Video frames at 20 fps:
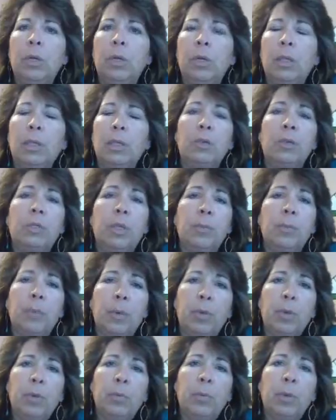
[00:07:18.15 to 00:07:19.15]
the leadership
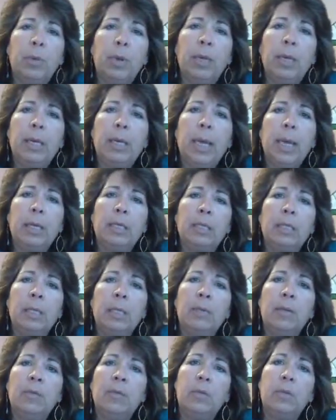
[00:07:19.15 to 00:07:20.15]
that we bring as
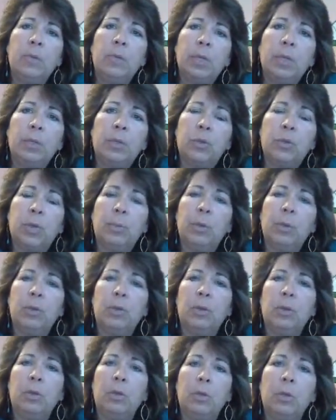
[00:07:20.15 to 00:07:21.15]
individual
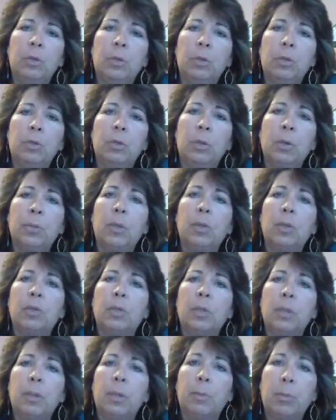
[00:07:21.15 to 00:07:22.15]

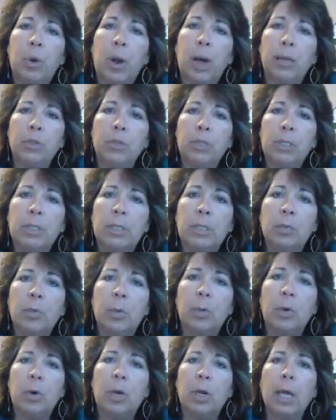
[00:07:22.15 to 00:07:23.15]
contributors in the projects that
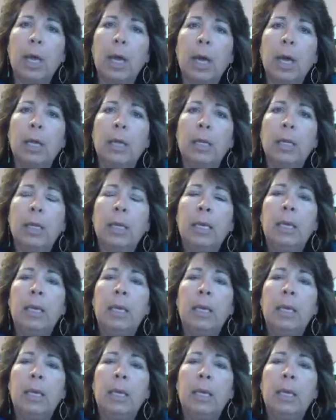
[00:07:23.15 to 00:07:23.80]
we work on,